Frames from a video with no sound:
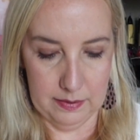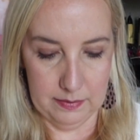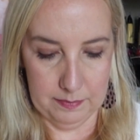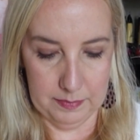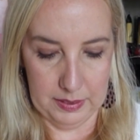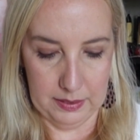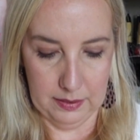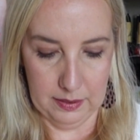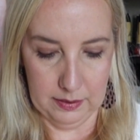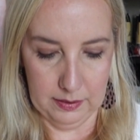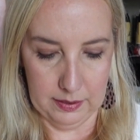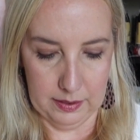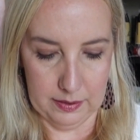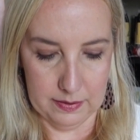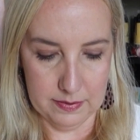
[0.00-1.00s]
my
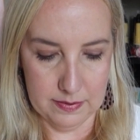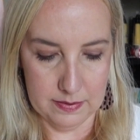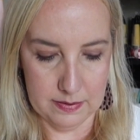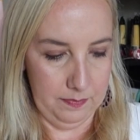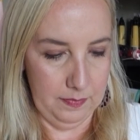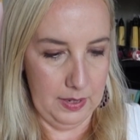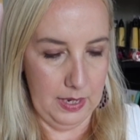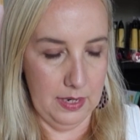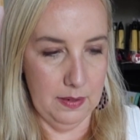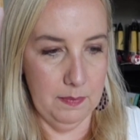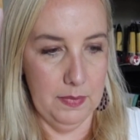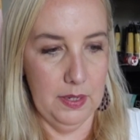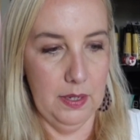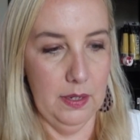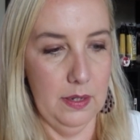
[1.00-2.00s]
youngest made
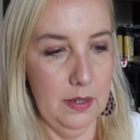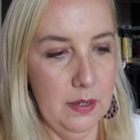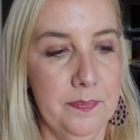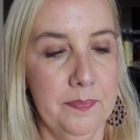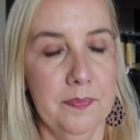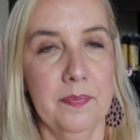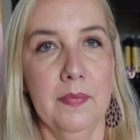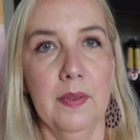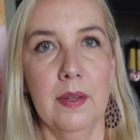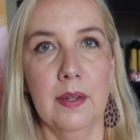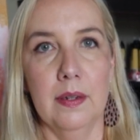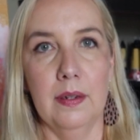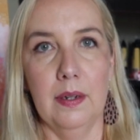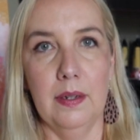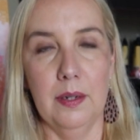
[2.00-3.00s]
me,
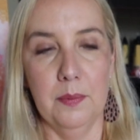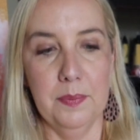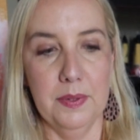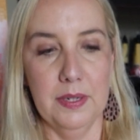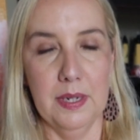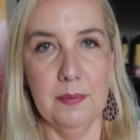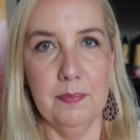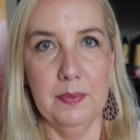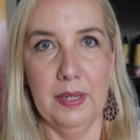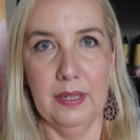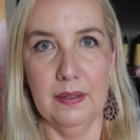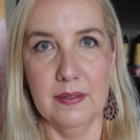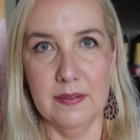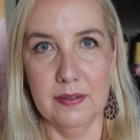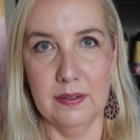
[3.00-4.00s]
I opened up like
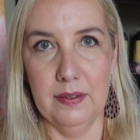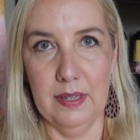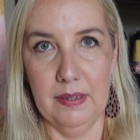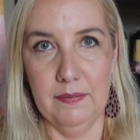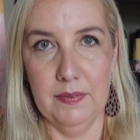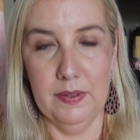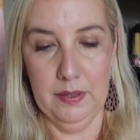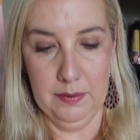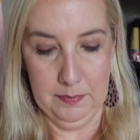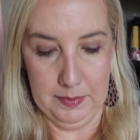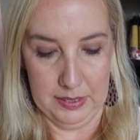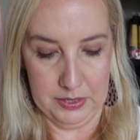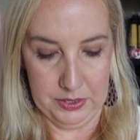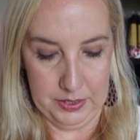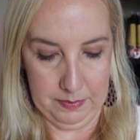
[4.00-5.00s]
this little envelope
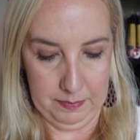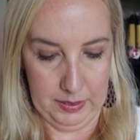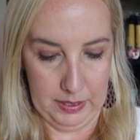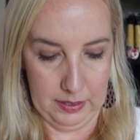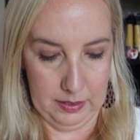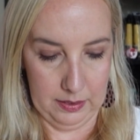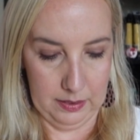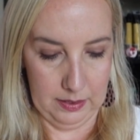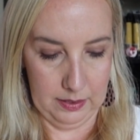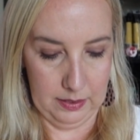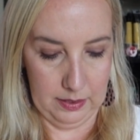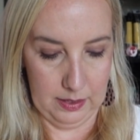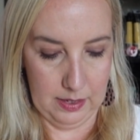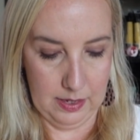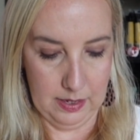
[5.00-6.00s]
that she made,
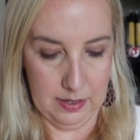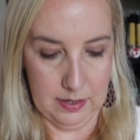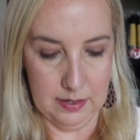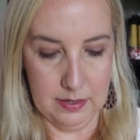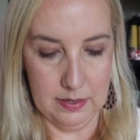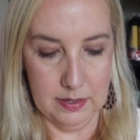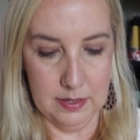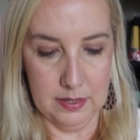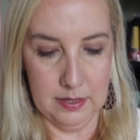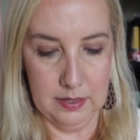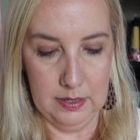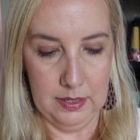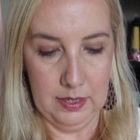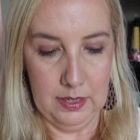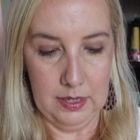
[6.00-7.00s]
and
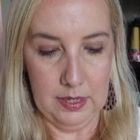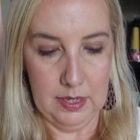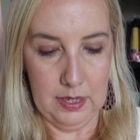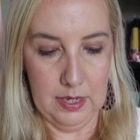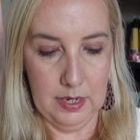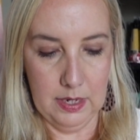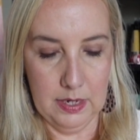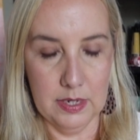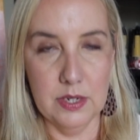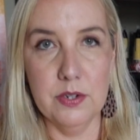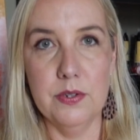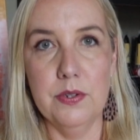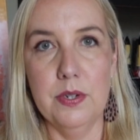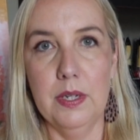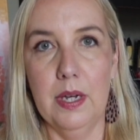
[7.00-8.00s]
in it
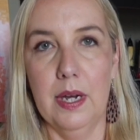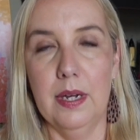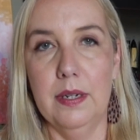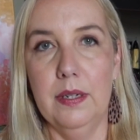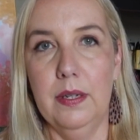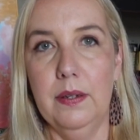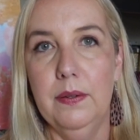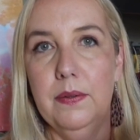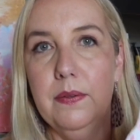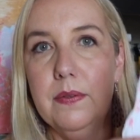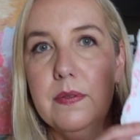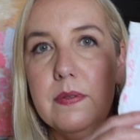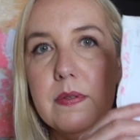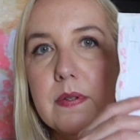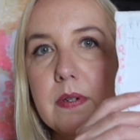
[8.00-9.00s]
she had
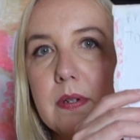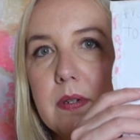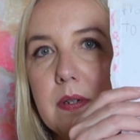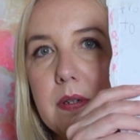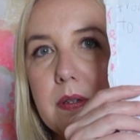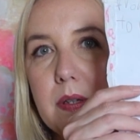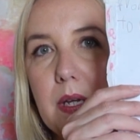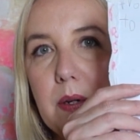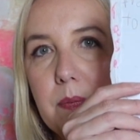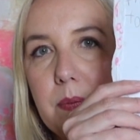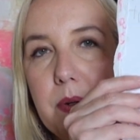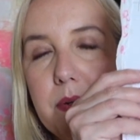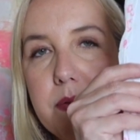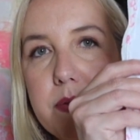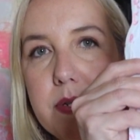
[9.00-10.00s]
used like
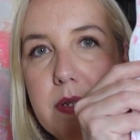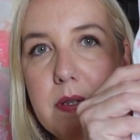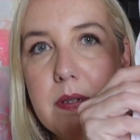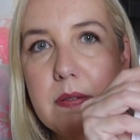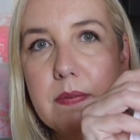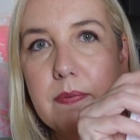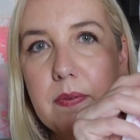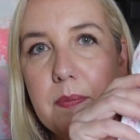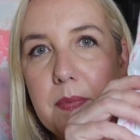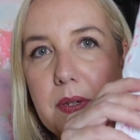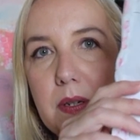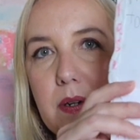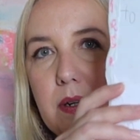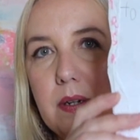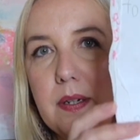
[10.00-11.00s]
roses from the
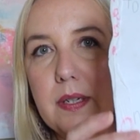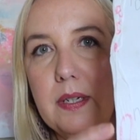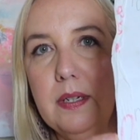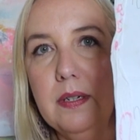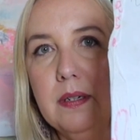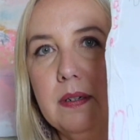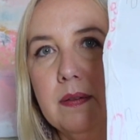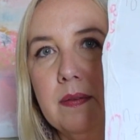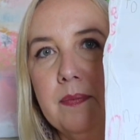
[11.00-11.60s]
garden,